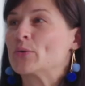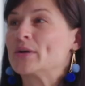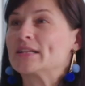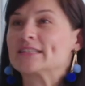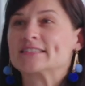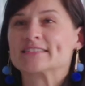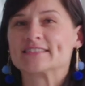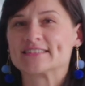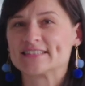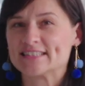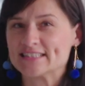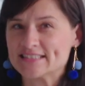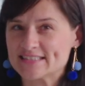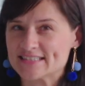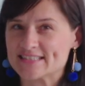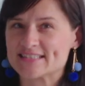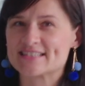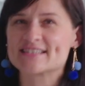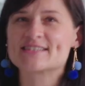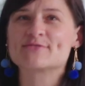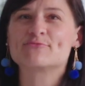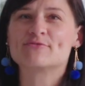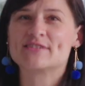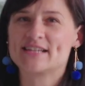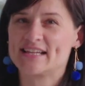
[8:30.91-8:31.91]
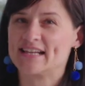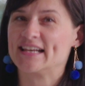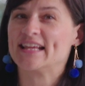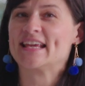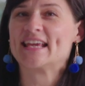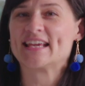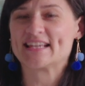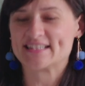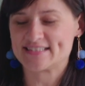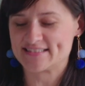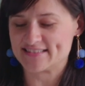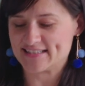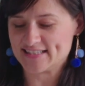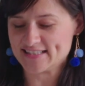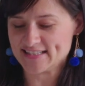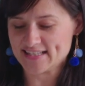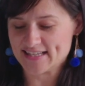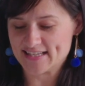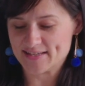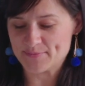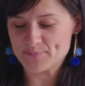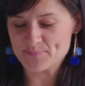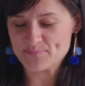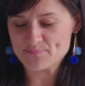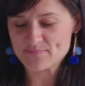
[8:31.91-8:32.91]
well, this is really
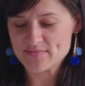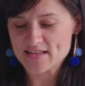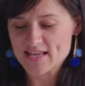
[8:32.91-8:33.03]
exciting.